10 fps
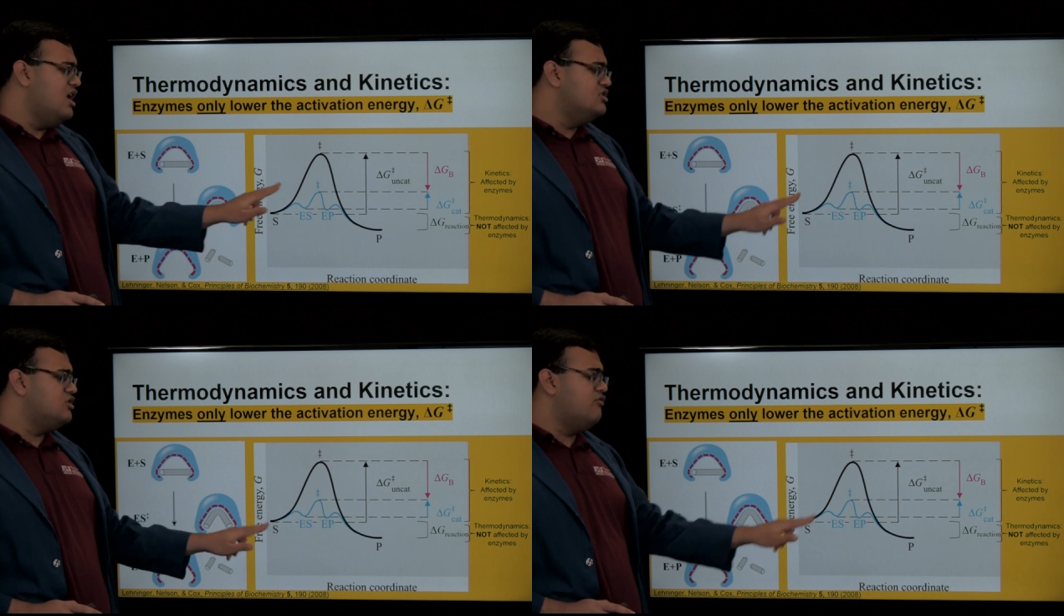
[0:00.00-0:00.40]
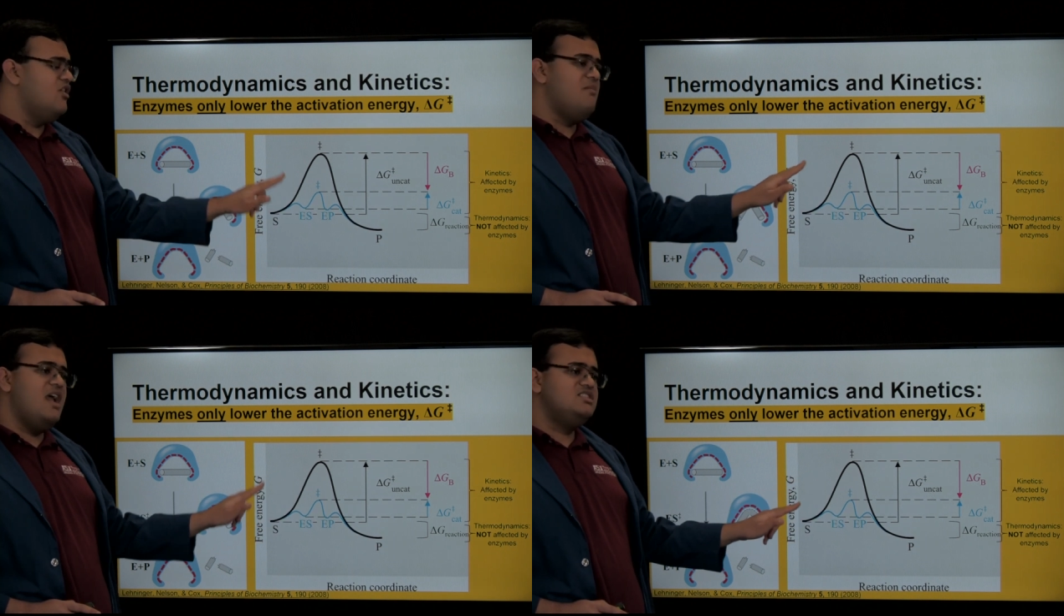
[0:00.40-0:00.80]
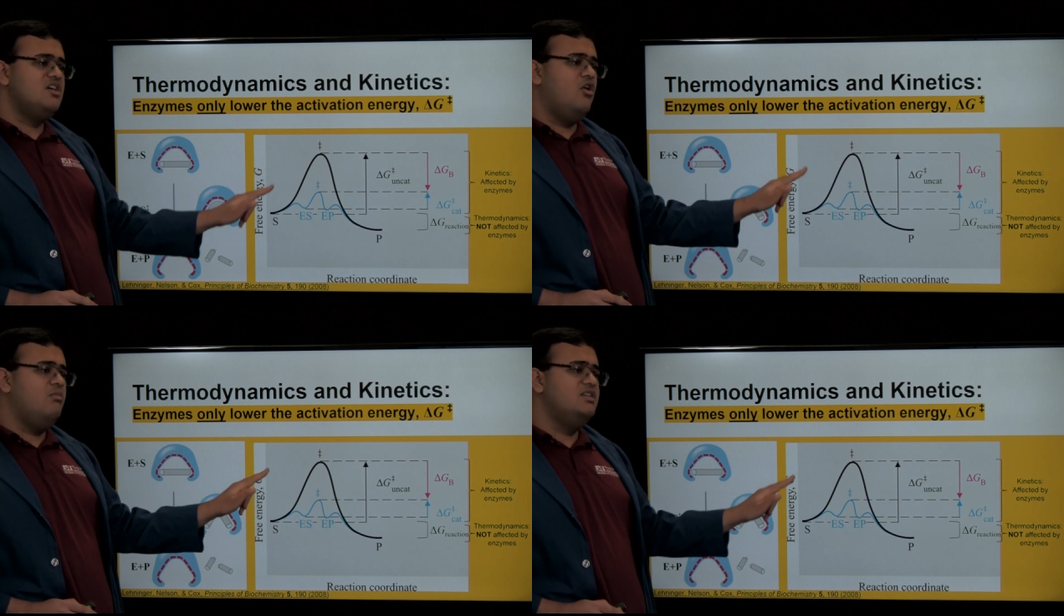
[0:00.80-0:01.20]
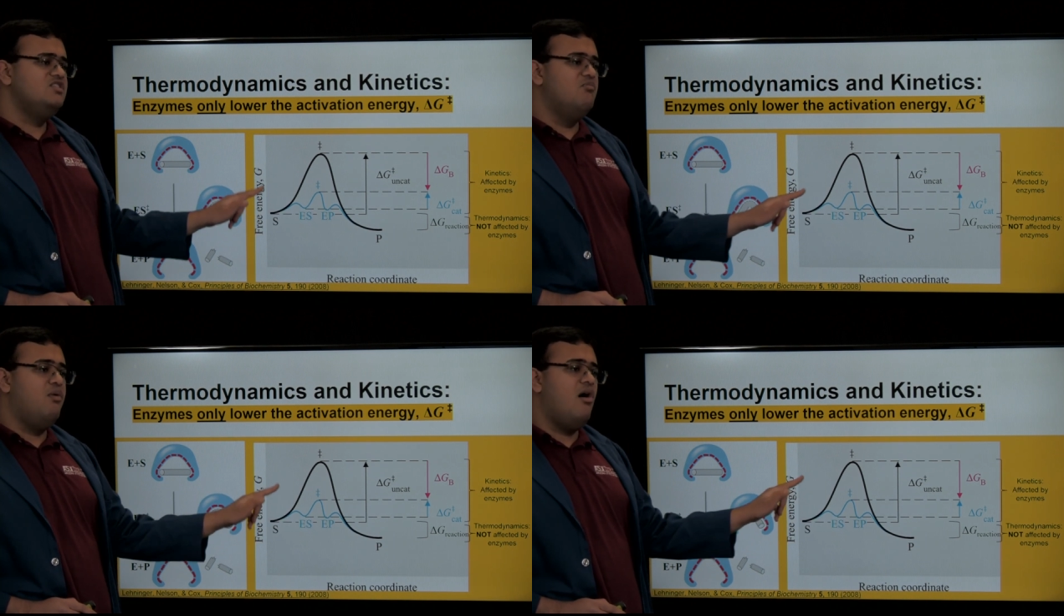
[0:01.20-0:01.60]
So if you imagine a whole
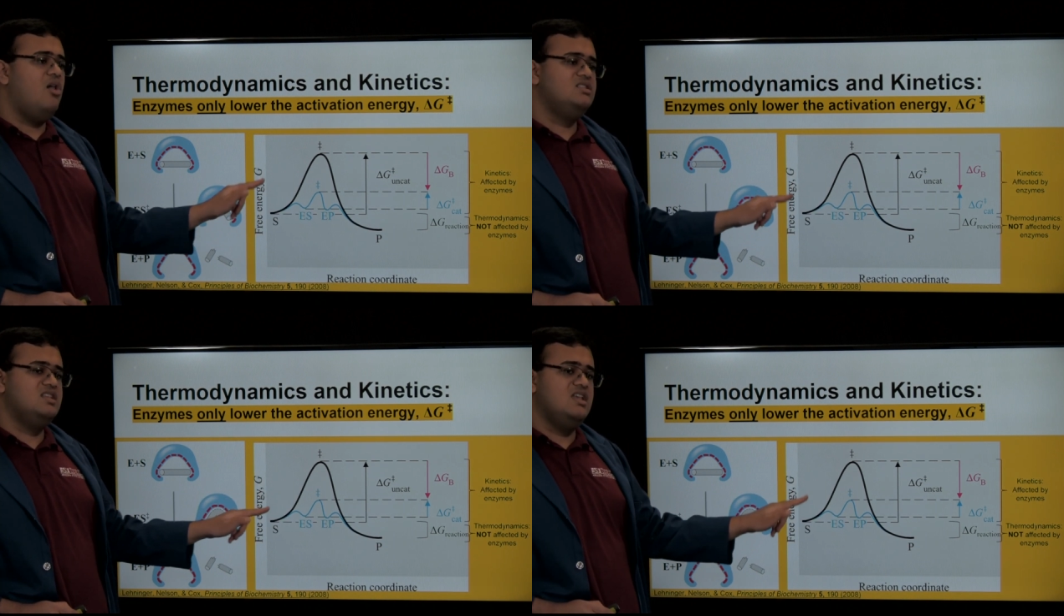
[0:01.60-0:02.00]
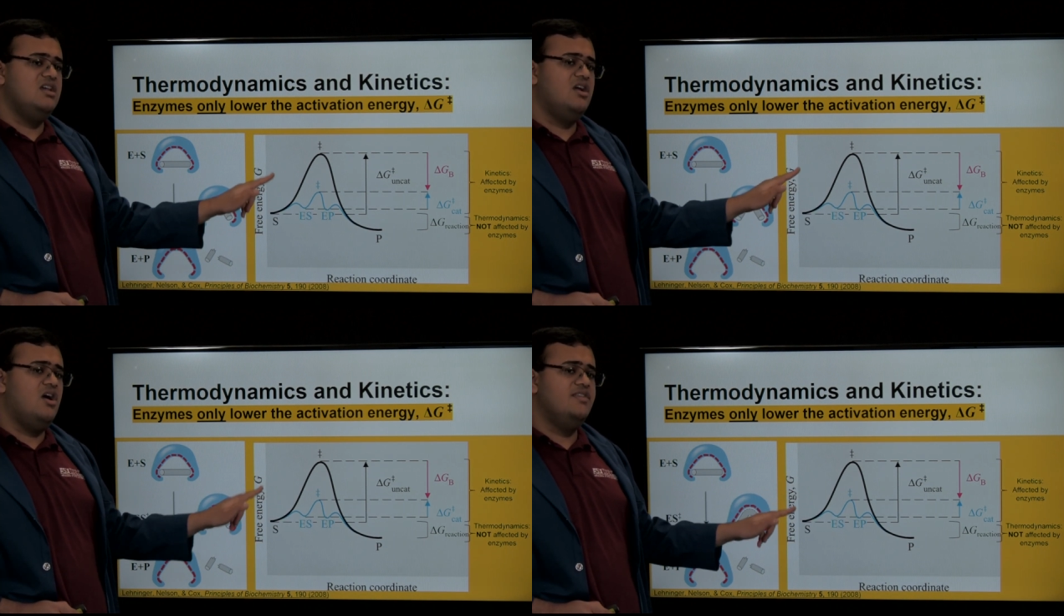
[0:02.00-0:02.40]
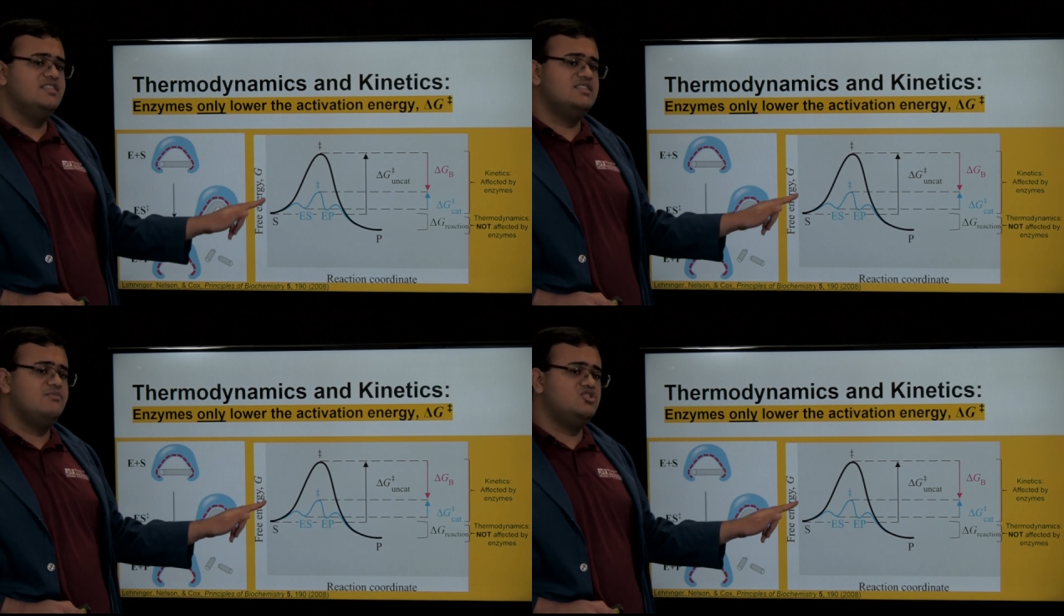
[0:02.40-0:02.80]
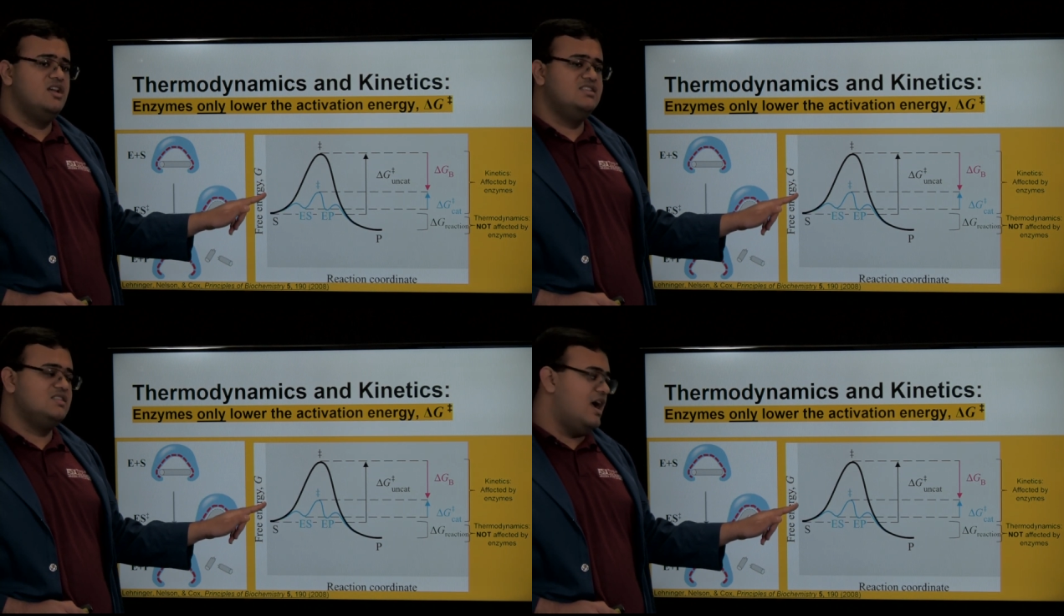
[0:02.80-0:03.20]
bunch of balls here on the
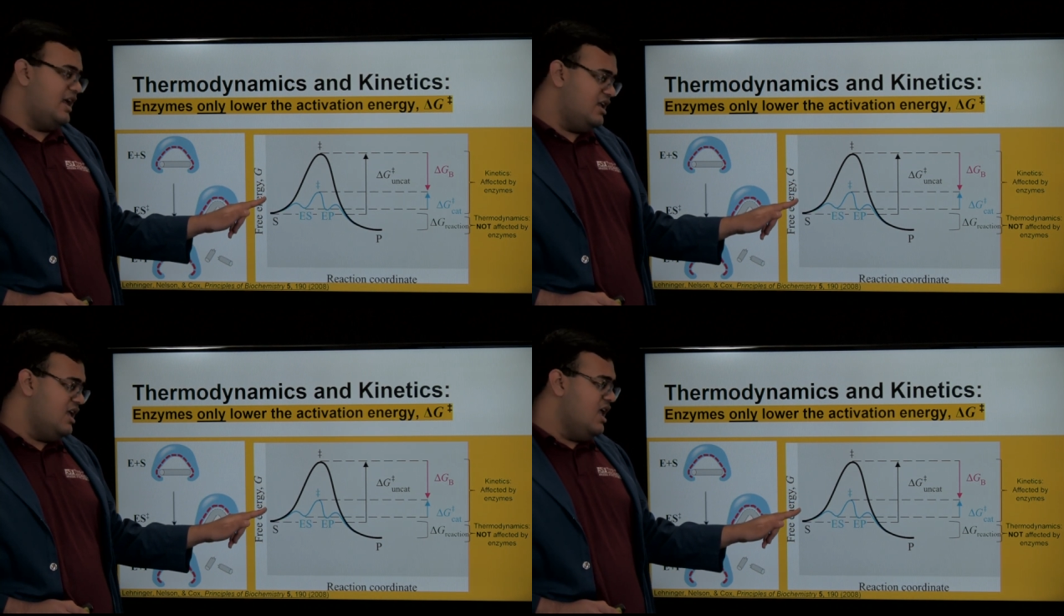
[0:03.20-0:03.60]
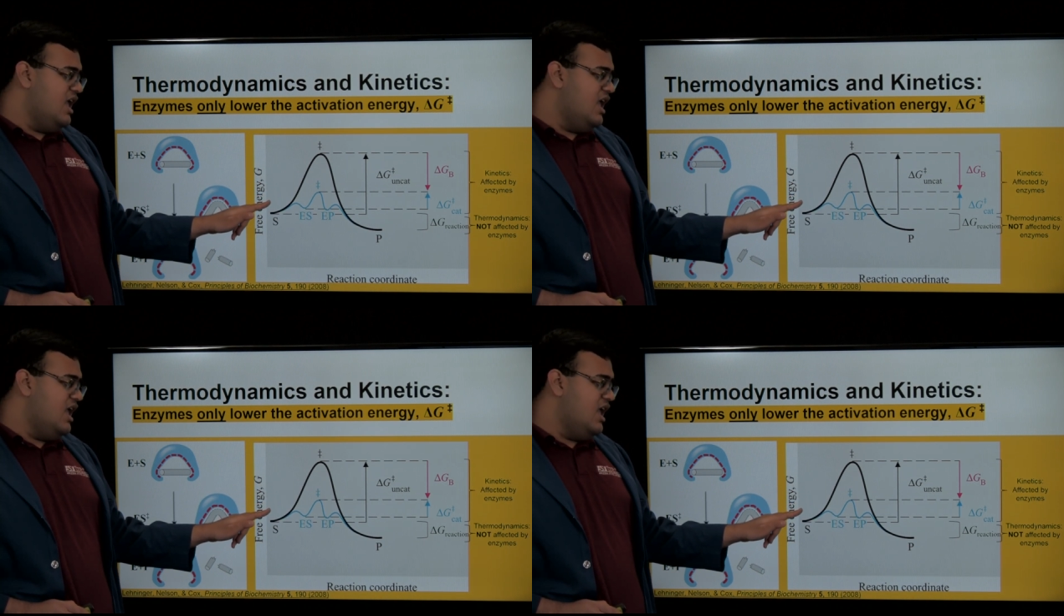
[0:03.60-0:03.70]
substrate side,